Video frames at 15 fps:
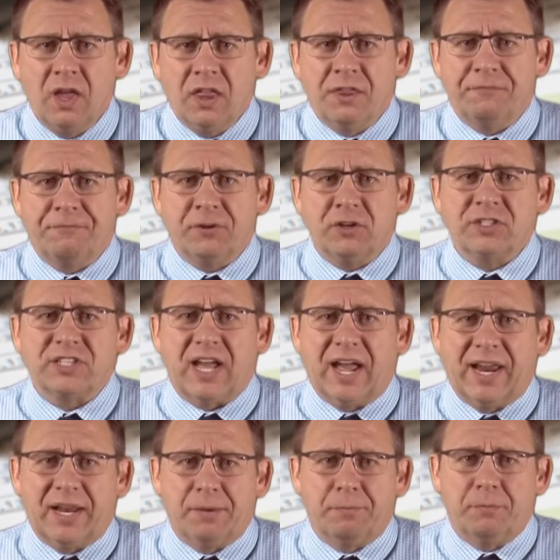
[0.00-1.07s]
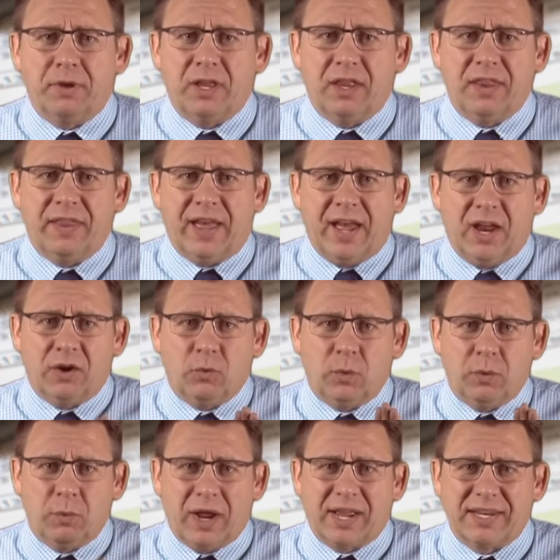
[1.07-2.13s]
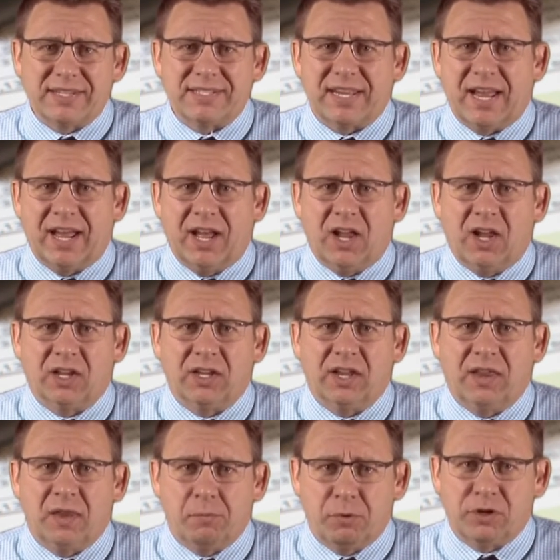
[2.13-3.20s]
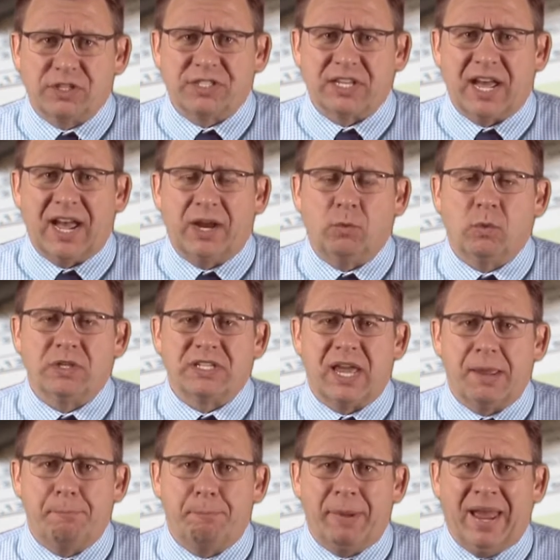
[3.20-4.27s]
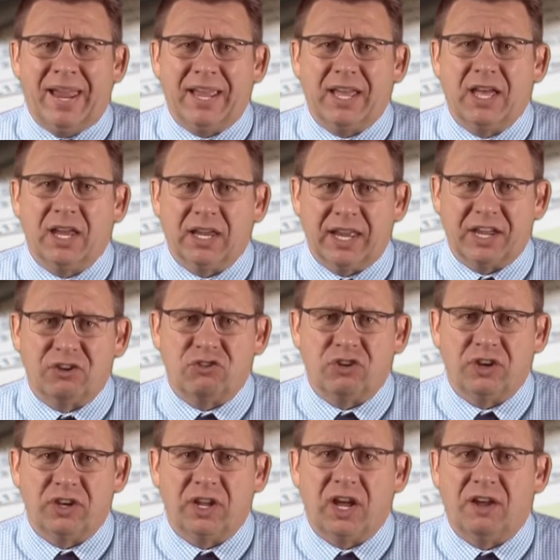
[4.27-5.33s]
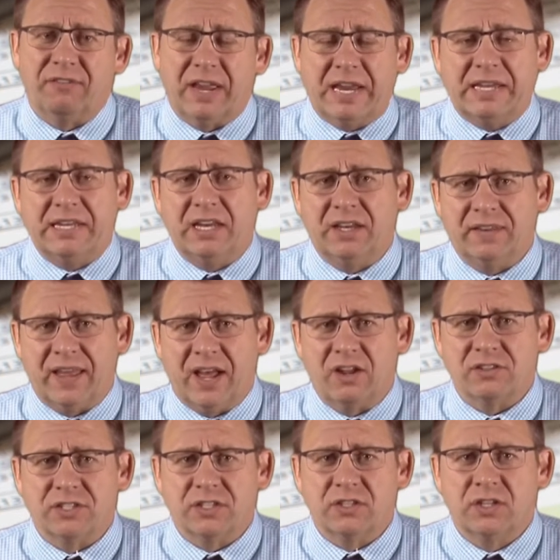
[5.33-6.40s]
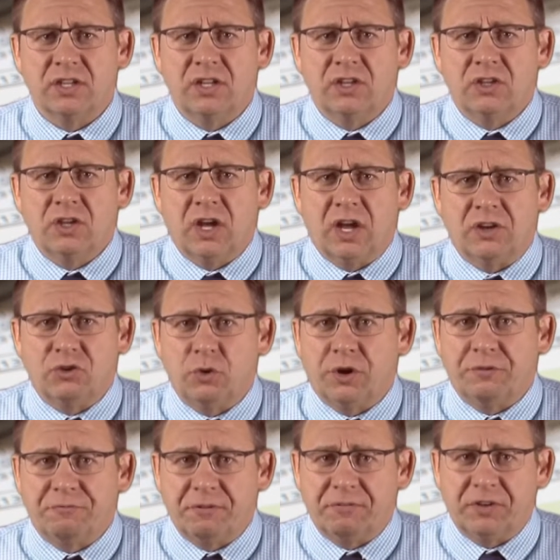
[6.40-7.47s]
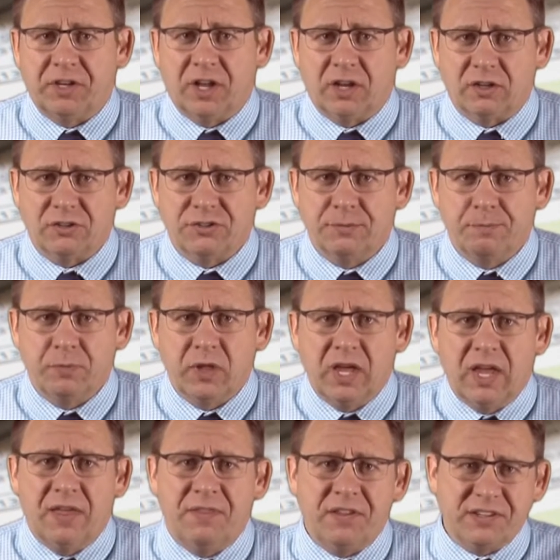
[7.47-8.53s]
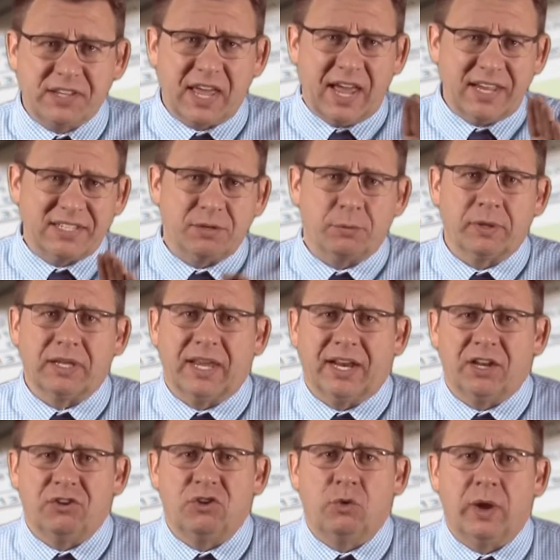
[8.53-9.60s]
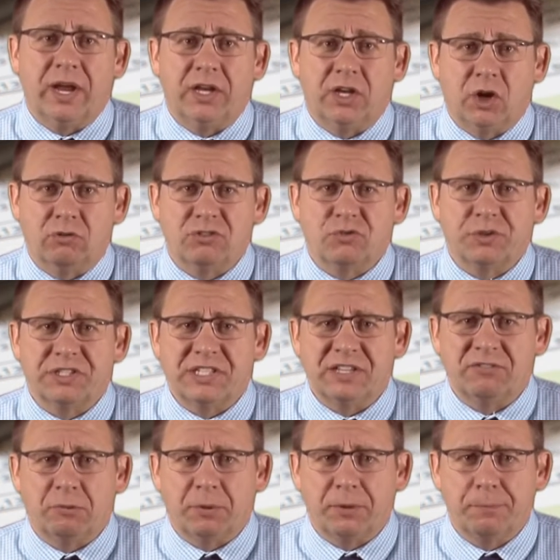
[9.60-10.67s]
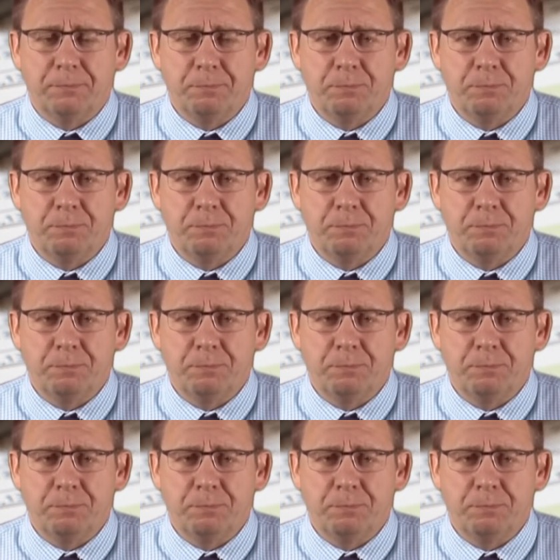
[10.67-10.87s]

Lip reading: The first item that we reconciled on the book side was a bank collection of $18,250. In this case, it related to a notes receivable.